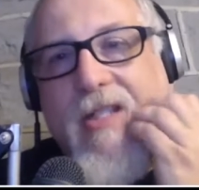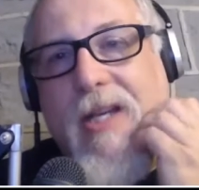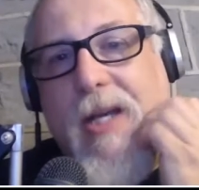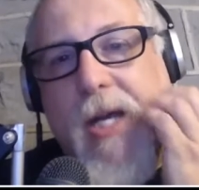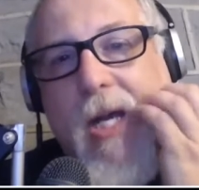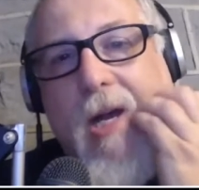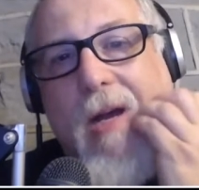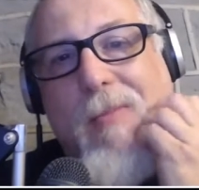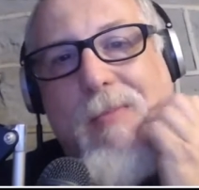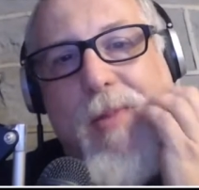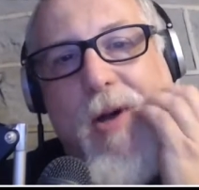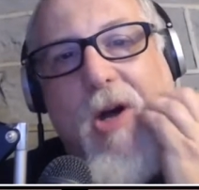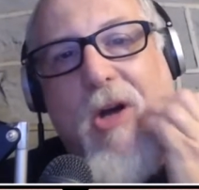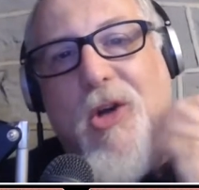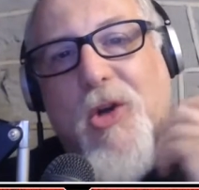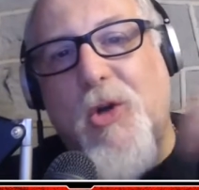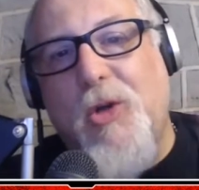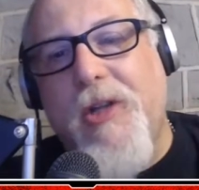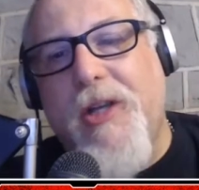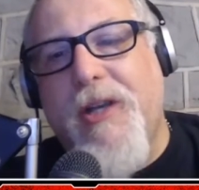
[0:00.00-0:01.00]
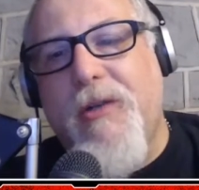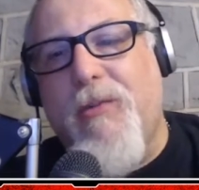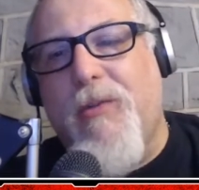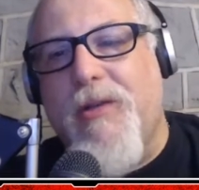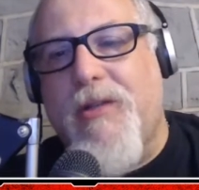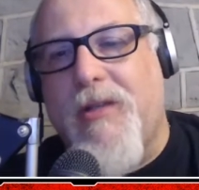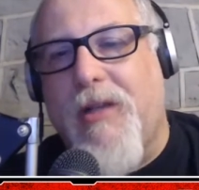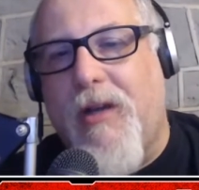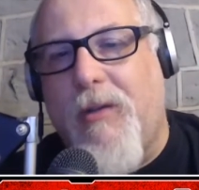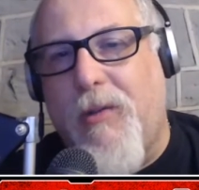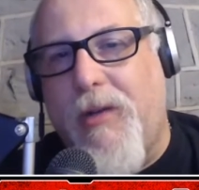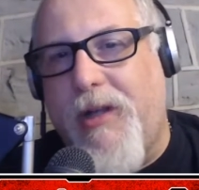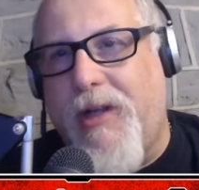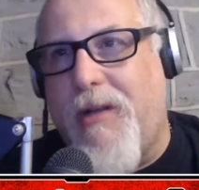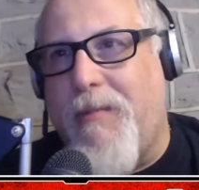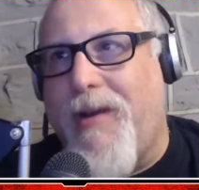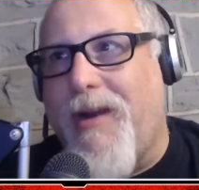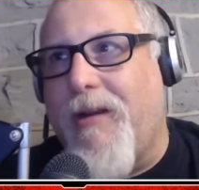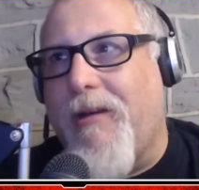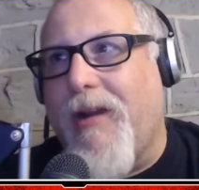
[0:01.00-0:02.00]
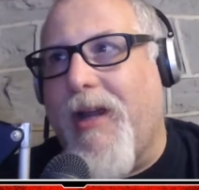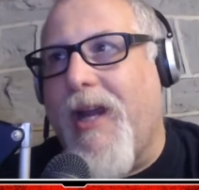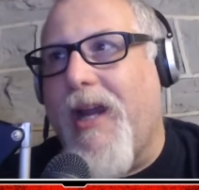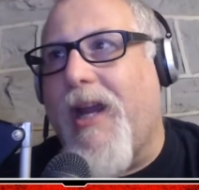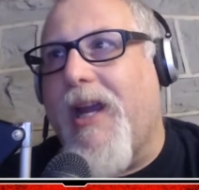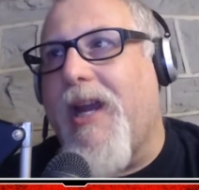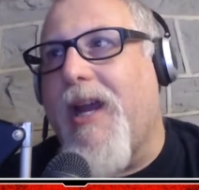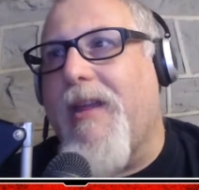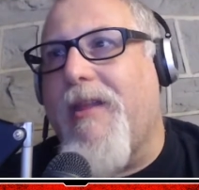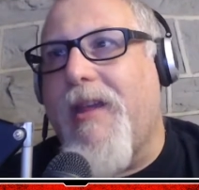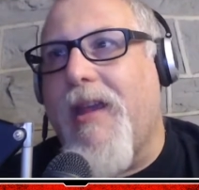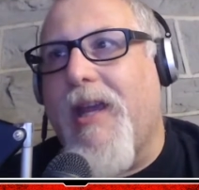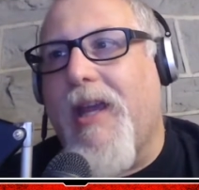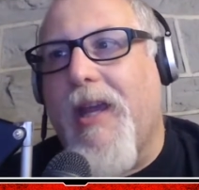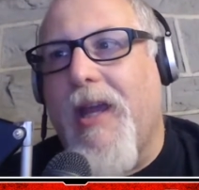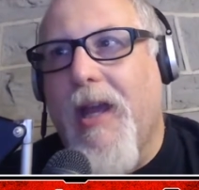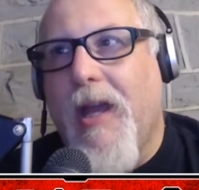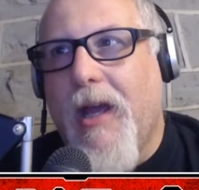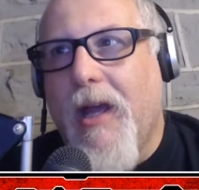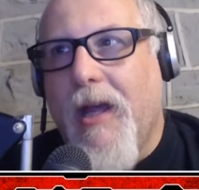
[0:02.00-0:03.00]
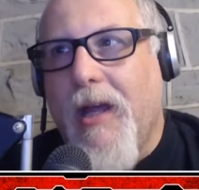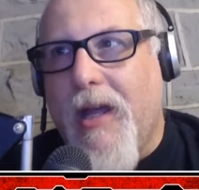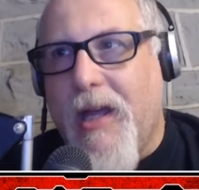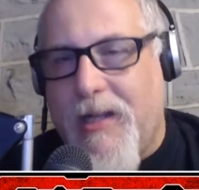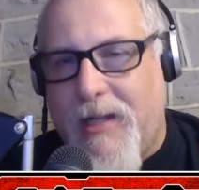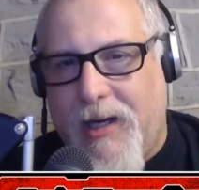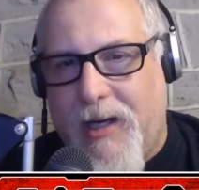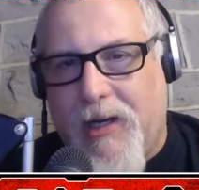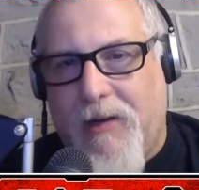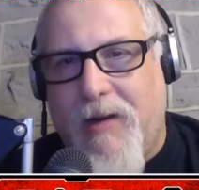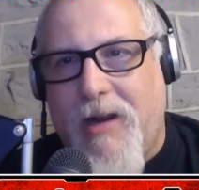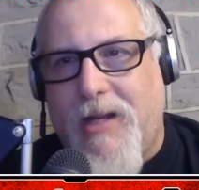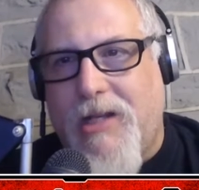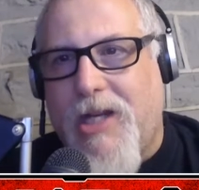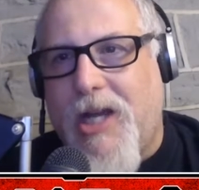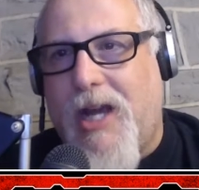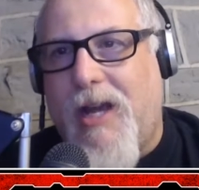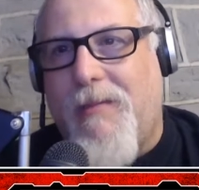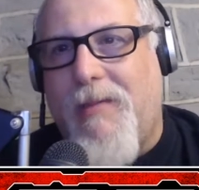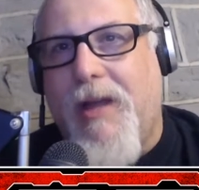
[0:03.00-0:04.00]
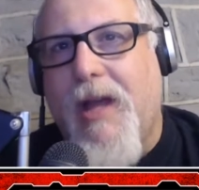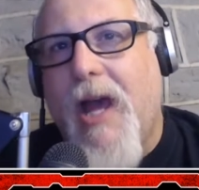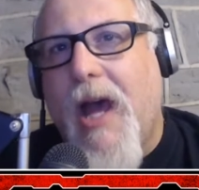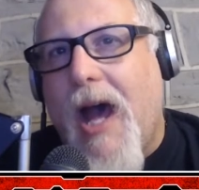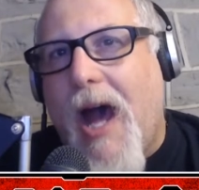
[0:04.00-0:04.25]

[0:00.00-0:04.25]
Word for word: Paul Cooley, was willing to be our geek, and I think he did a great job.